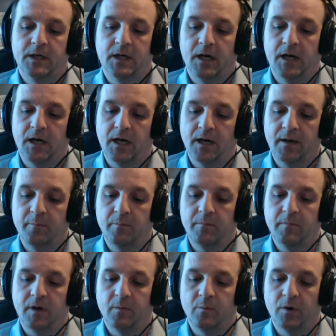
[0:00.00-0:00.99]

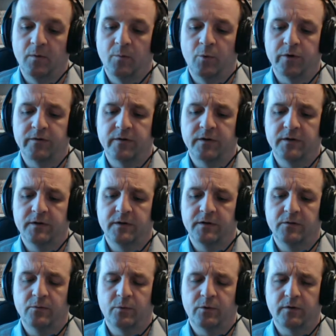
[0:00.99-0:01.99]
And what are
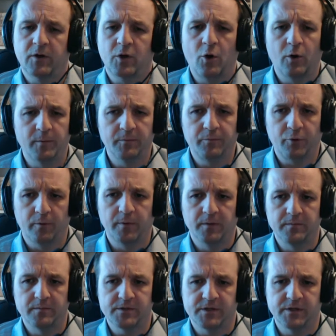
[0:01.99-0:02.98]
the common
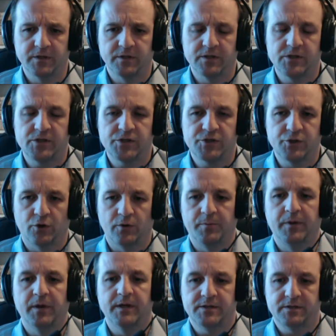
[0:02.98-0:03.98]
problems that
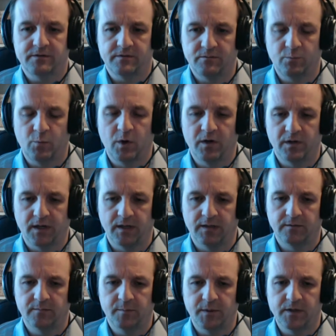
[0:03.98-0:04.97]
stop this
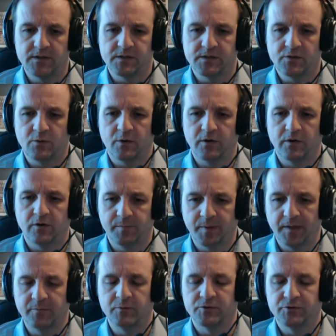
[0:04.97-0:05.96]
working? Because quite a lot of
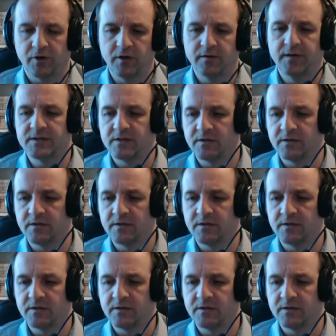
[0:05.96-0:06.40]
people try this